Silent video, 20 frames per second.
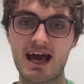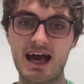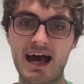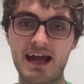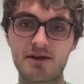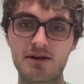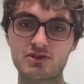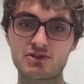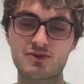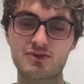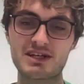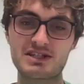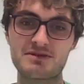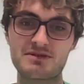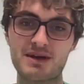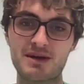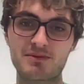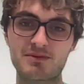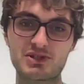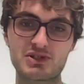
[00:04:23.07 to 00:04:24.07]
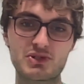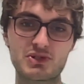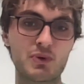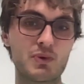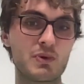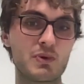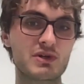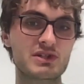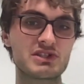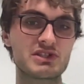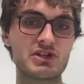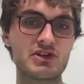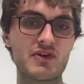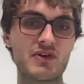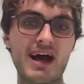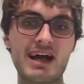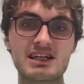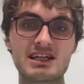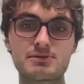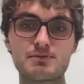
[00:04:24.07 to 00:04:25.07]
And it was great to be able to talk
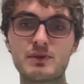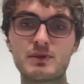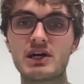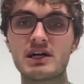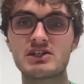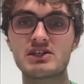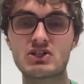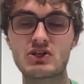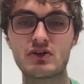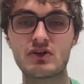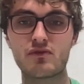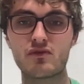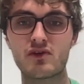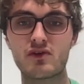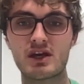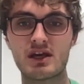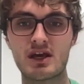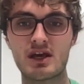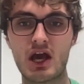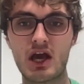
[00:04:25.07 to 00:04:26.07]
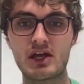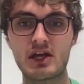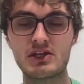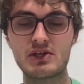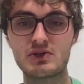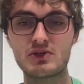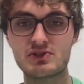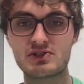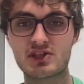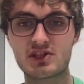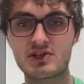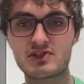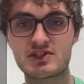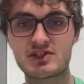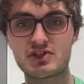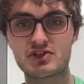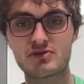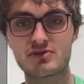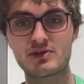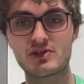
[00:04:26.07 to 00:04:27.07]
to experts who've used those
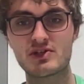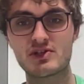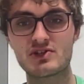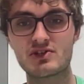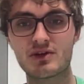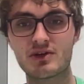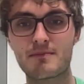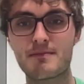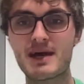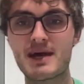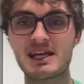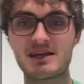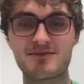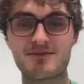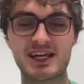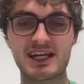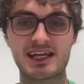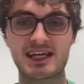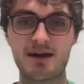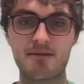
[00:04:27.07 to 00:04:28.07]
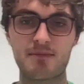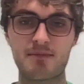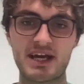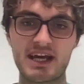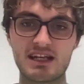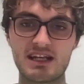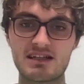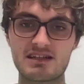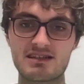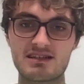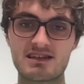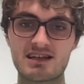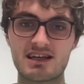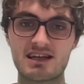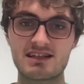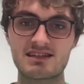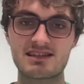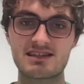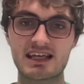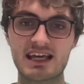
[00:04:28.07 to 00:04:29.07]
instruments on many, many campaigns
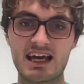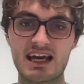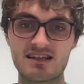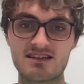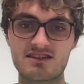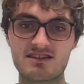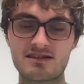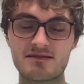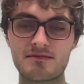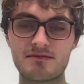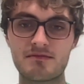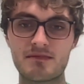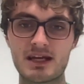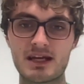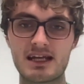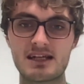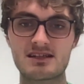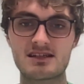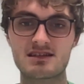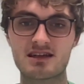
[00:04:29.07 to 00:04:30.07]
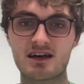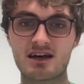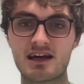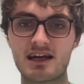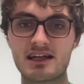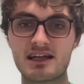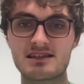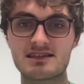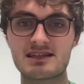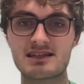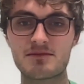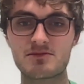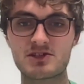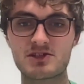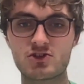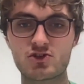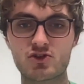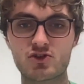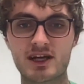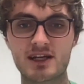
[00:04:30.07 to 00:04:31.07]
to get some inside tips
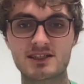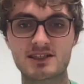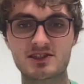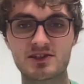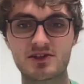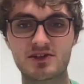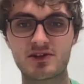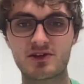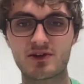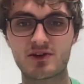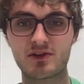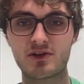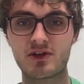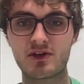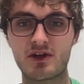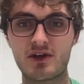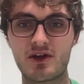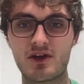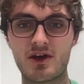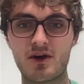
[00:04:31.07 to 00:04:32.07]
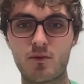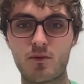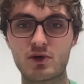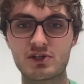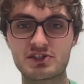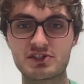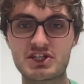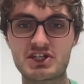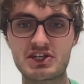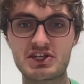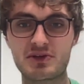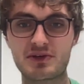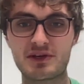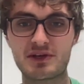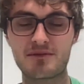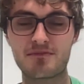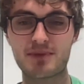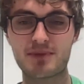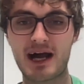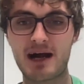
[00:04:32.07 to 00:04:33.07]
and tricks on what to do
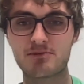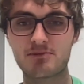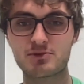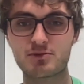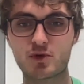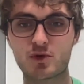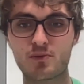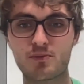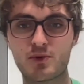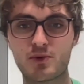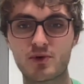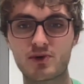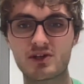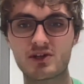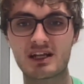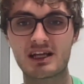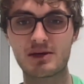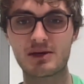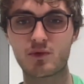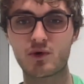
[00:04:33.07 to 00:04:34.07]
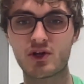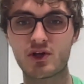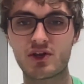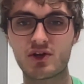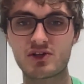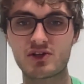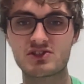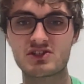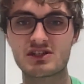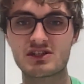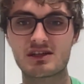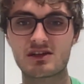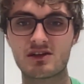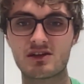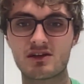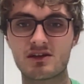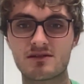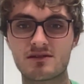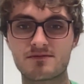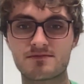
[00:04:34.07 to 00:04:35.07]
and, perhaps more importantly, what not to do.